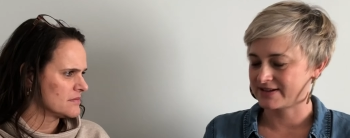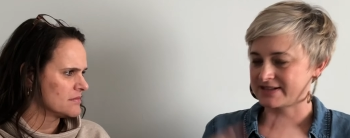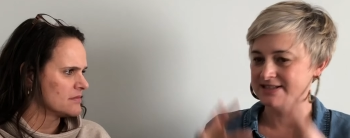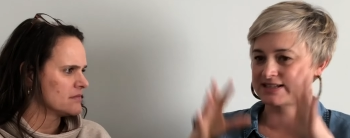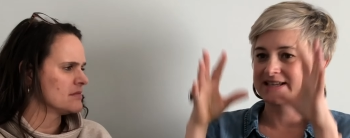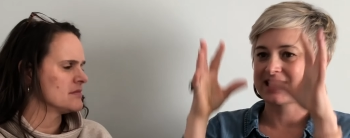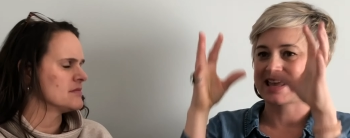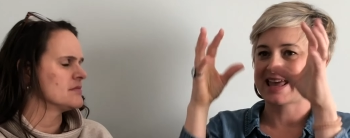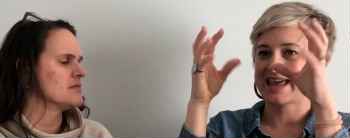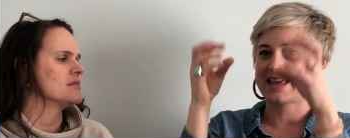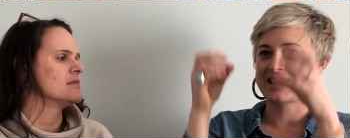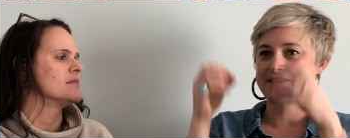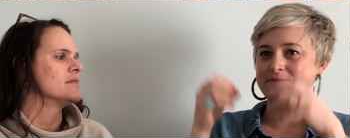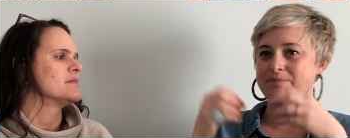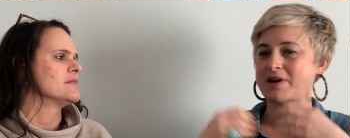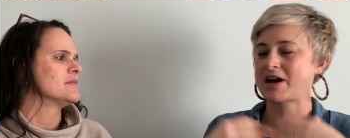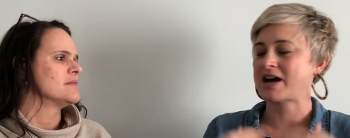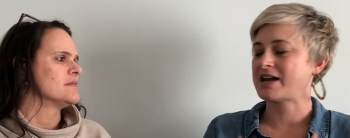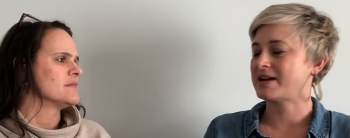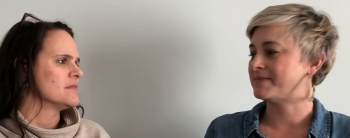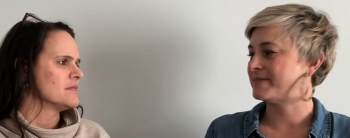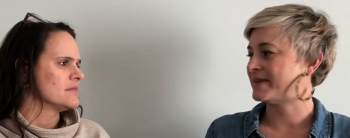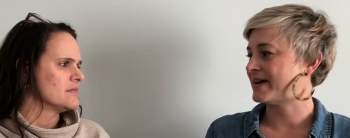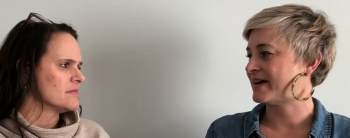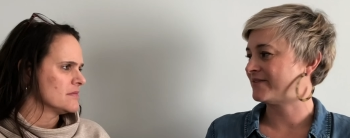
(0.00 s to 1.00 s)
Speaker 1: It's like
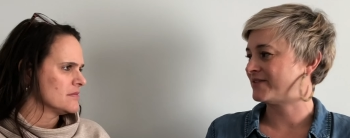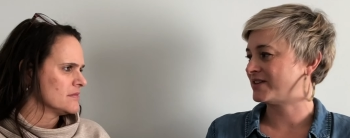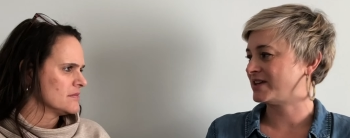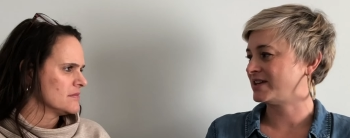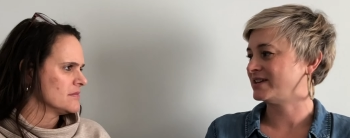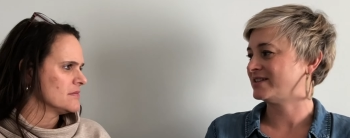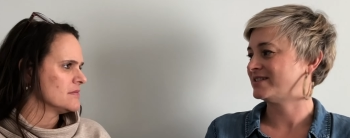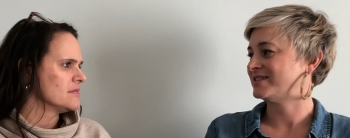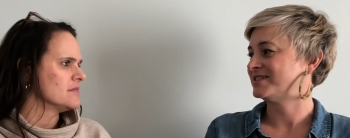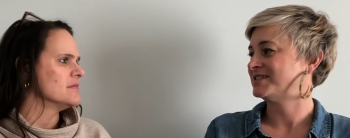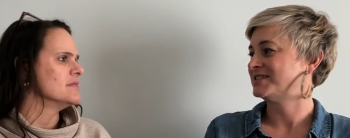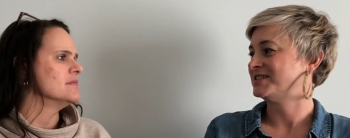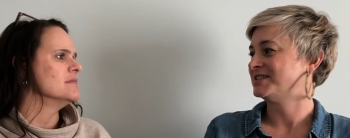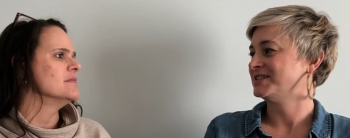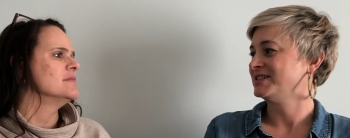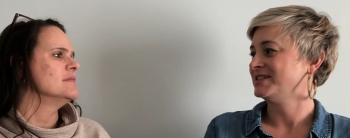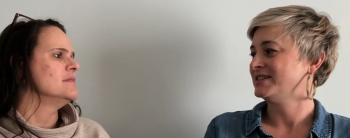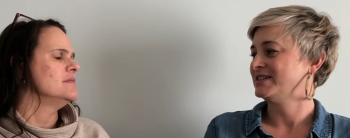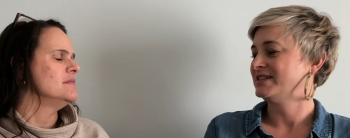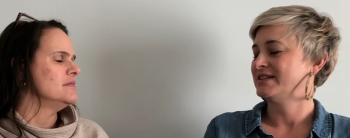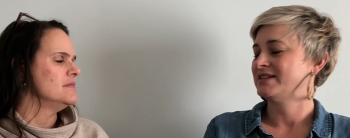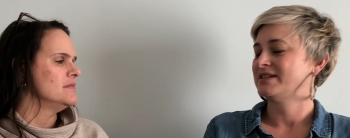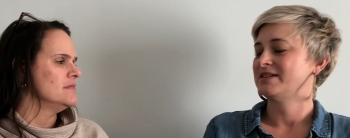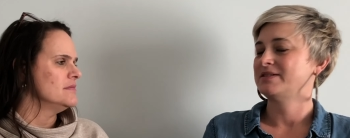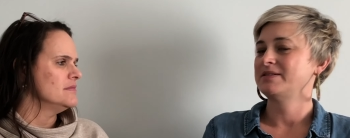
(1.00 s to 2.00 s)
bottom heavy. Mm-hmm.